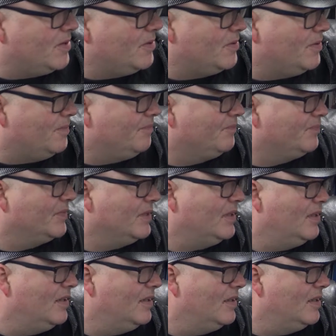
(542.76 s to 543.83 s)
good.
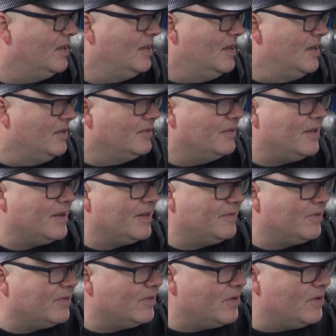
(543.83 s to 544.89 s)
So
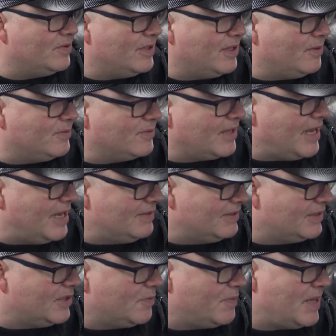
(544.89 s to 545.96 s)
good deals can
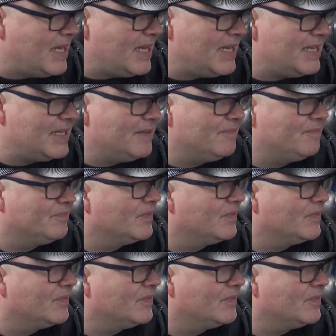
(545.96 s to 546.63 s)
still be had.